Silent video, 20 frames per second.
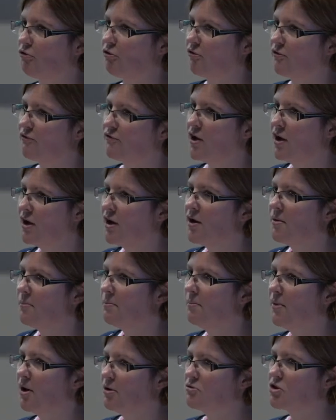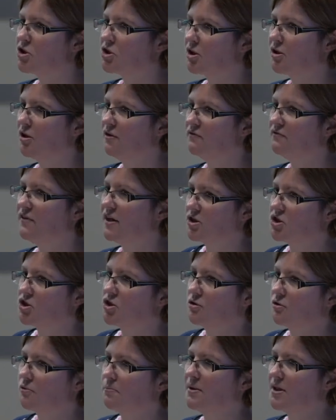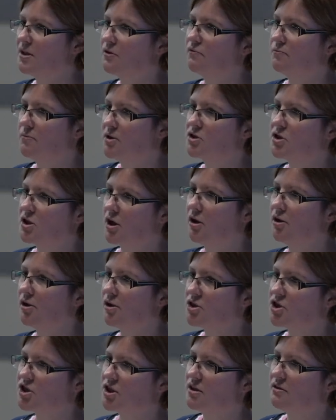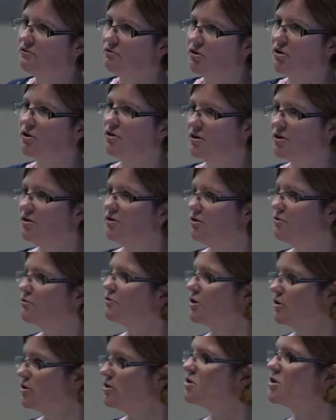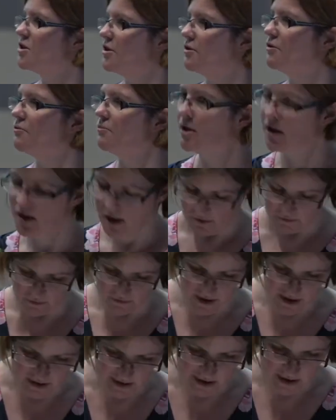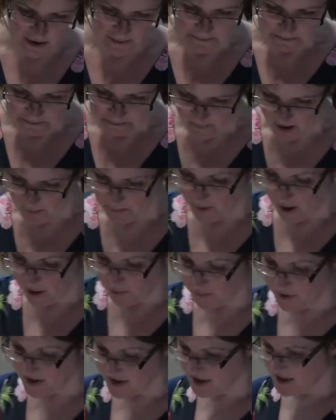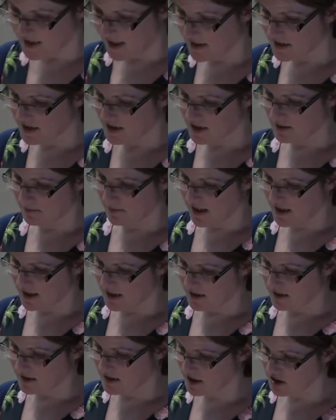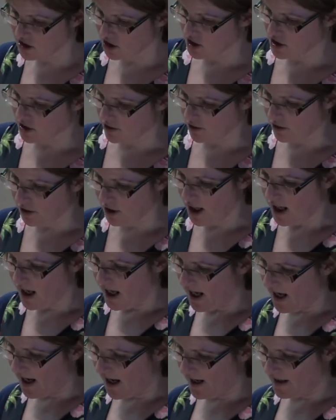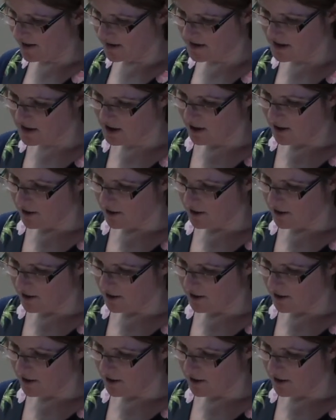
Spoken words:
of most conventional bit of musicology that you can do, really. But we decided to make it digital, and